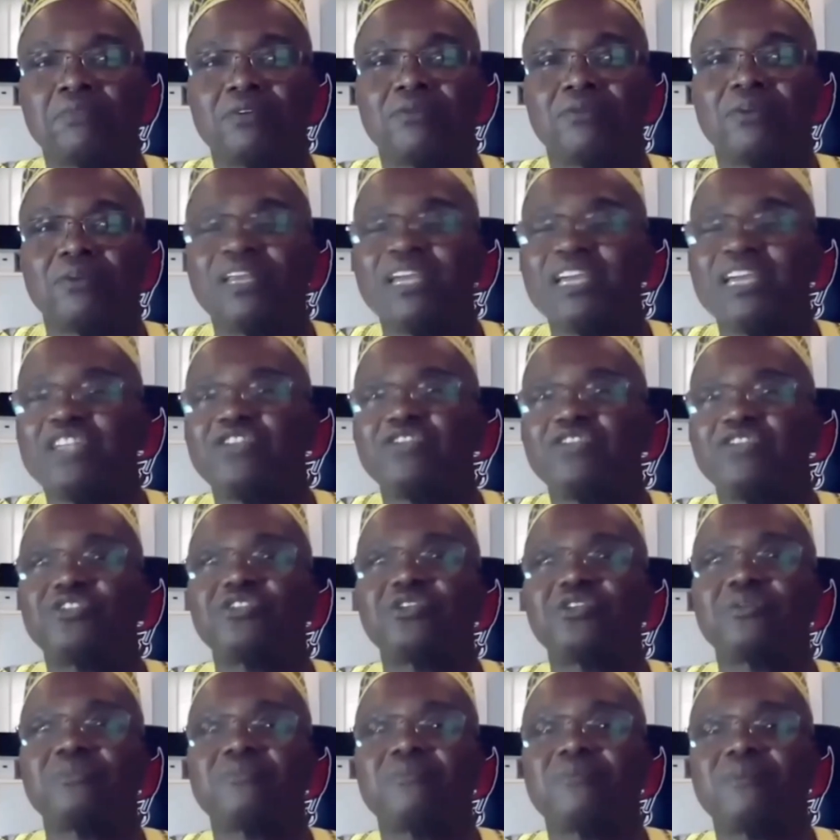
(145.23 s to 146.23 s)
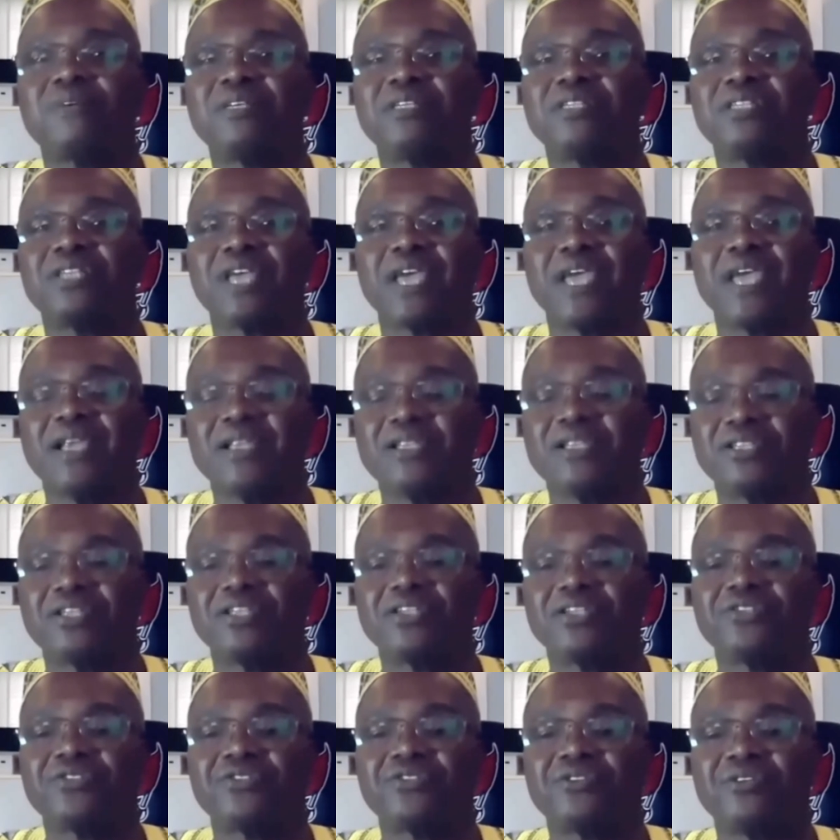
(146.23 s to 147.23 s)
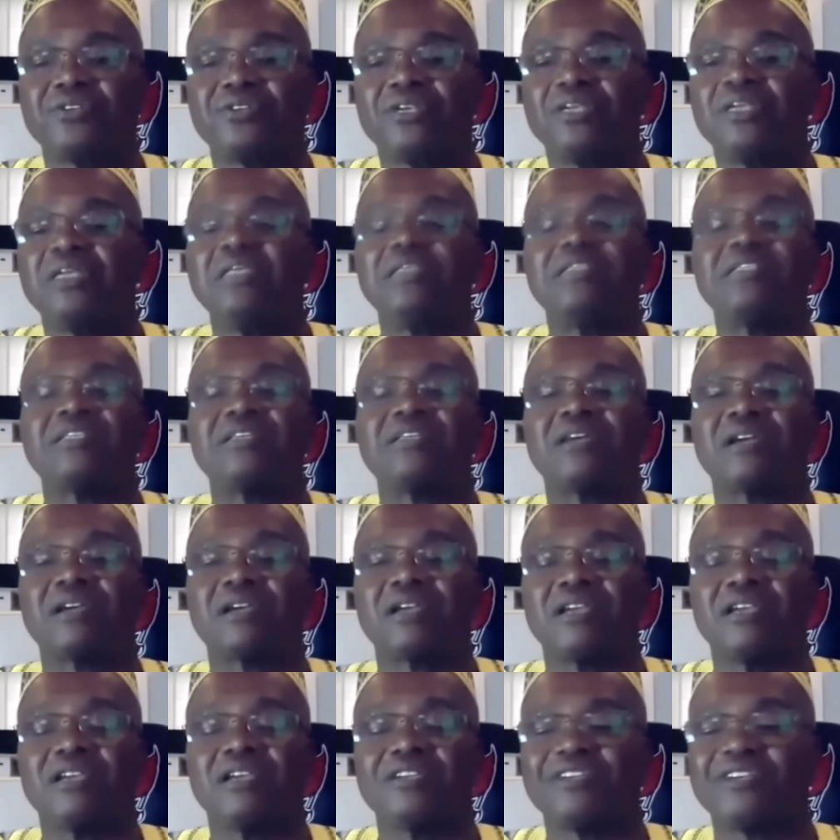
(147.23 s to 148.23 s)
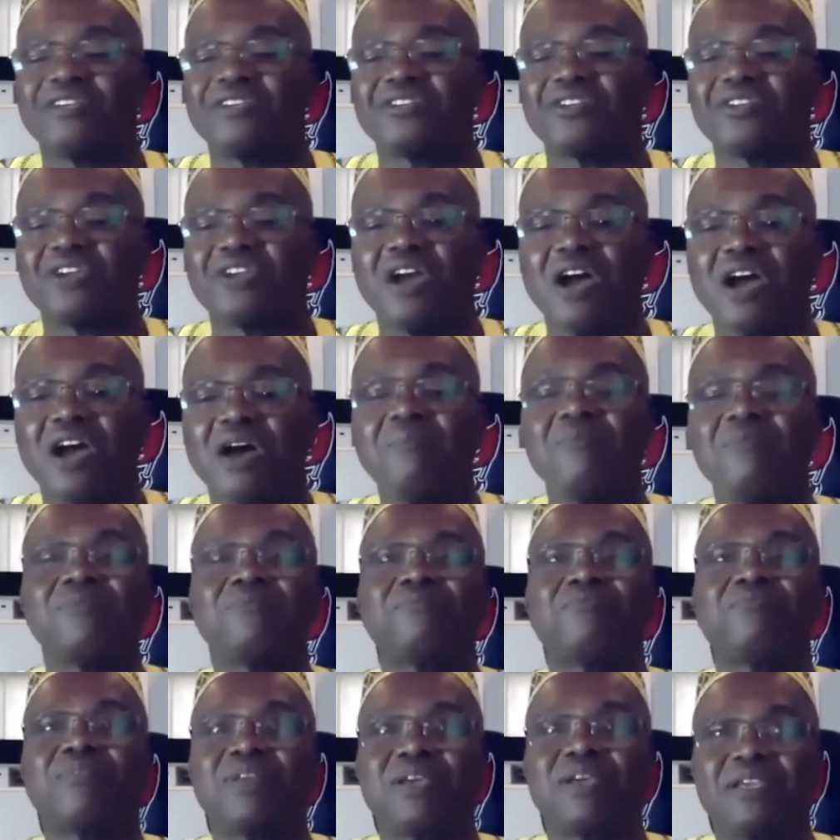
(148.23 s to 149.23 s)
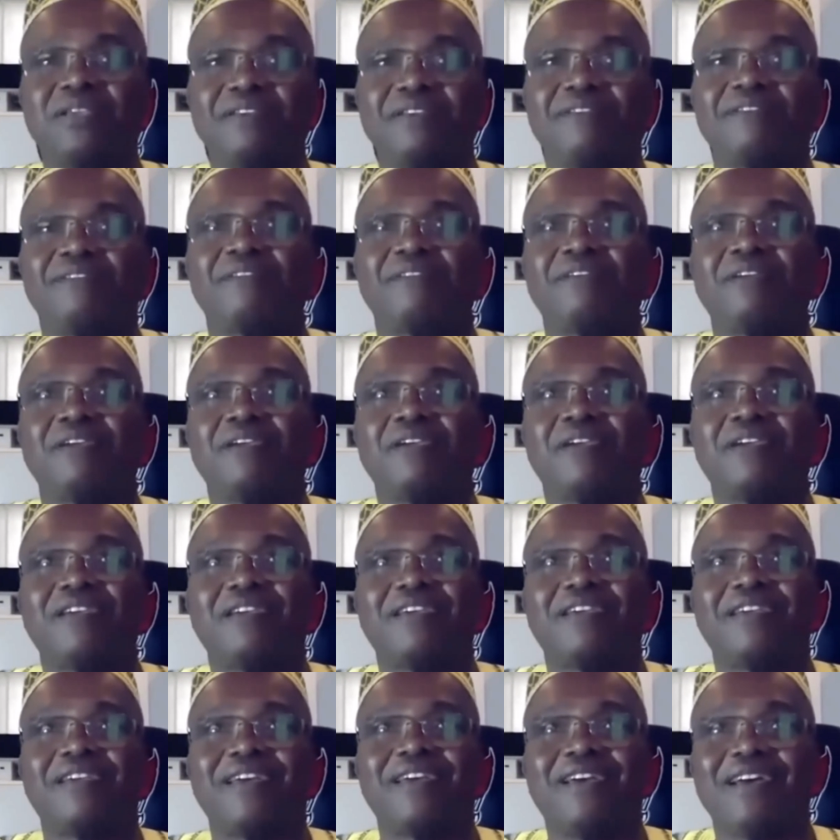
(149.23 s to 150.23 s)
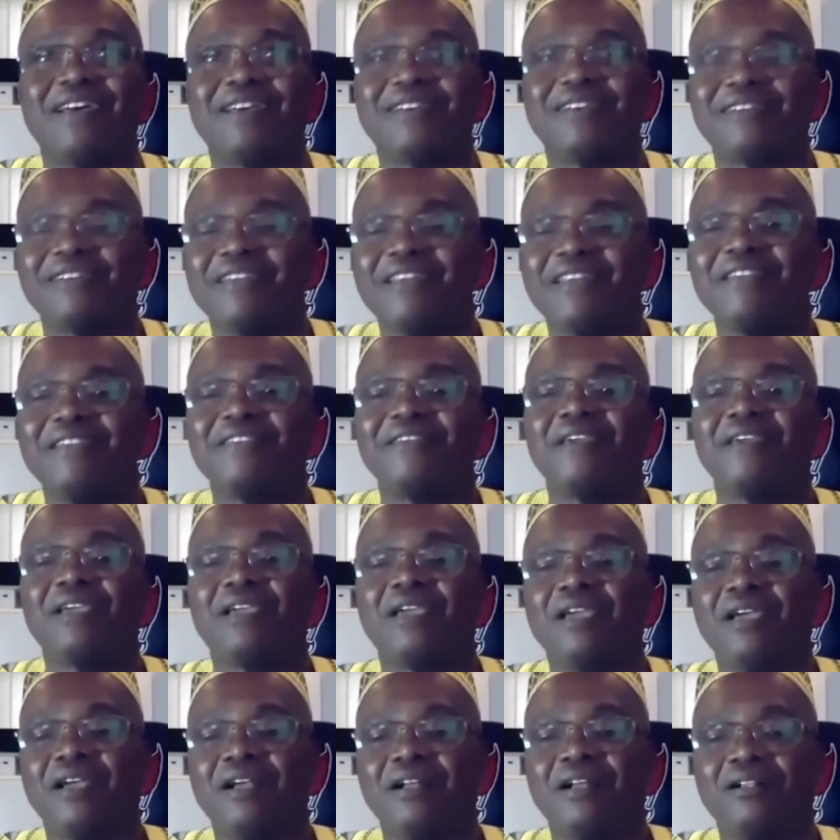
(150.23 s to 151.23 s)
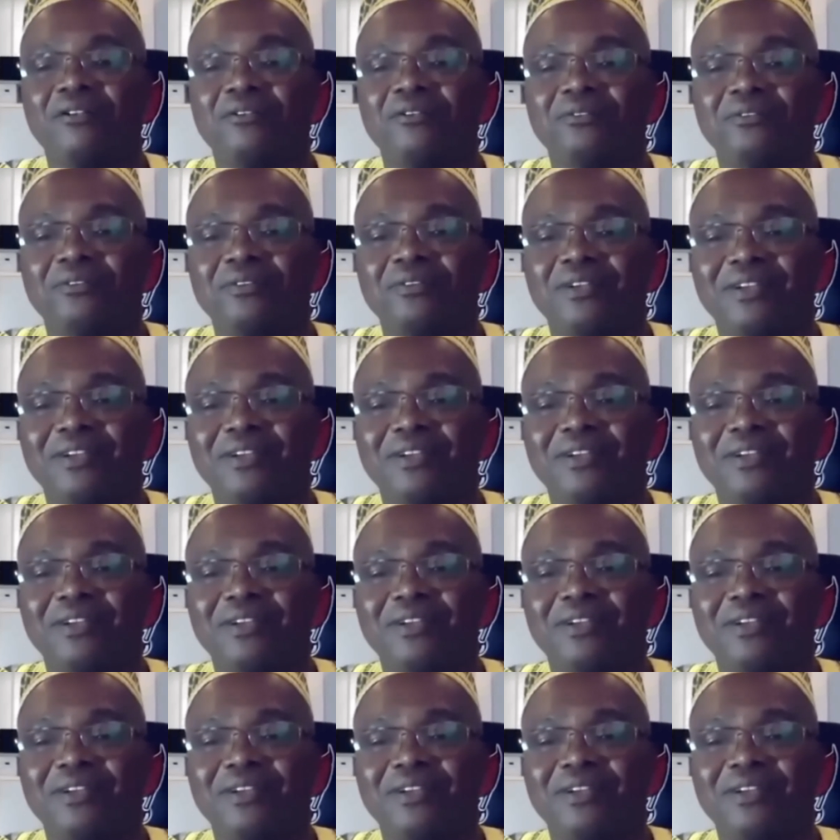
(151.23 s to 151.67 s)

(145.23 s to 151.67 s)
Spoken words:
relationship with ancestor is as commonplace as anything else,